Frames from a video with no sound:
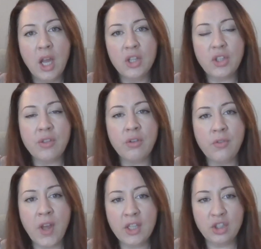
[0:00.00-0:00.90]
So the
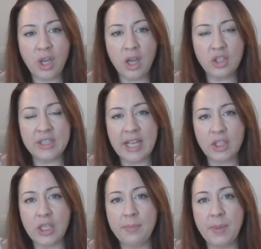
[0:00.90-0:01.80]
reverse charge is
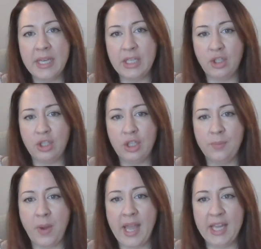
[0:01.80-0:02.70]
actually being
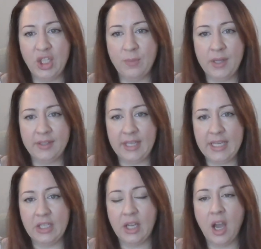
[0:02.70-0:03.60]
introduced by
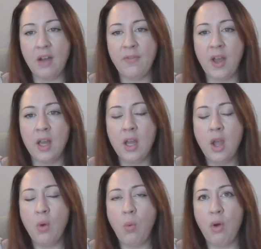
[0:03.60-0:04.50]
HMRC to cover
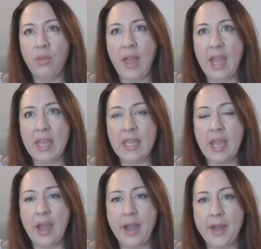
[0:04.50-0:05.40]
what
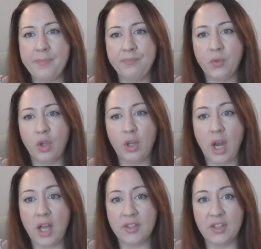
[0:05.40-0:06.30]
they
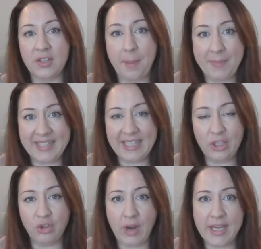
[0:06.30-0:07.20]
class as
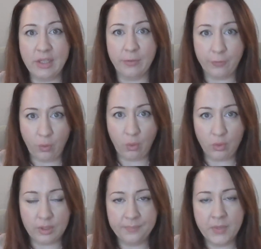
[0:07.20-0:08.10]
missing trader
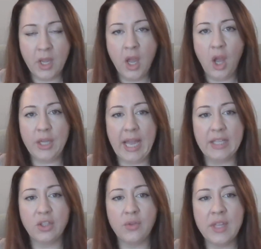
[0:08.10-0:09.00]
fraud.
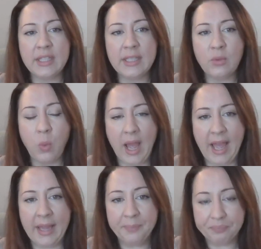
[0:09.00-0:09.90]
Okay, so this is
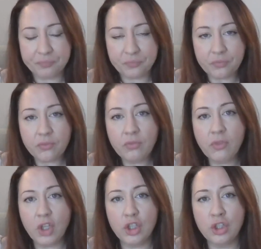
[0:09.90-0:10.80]
where
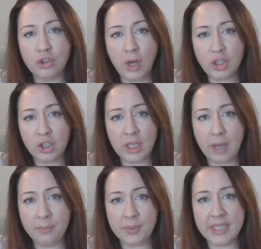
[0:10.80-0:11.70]
construction
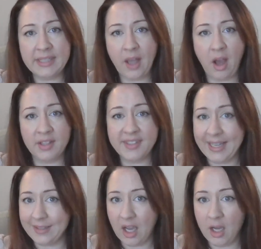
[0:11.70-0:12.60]
companies are
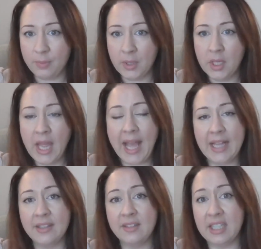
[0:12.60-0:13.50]
set up
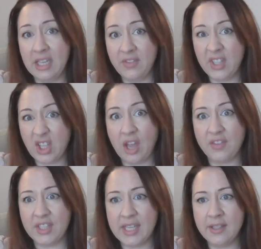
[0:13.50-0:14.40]
and deliver
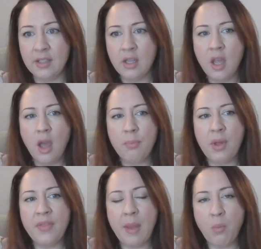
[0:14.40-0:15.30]
services,
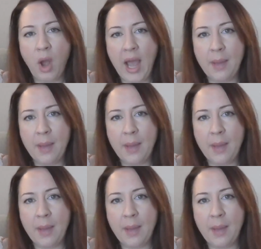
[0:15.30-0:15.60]
but then what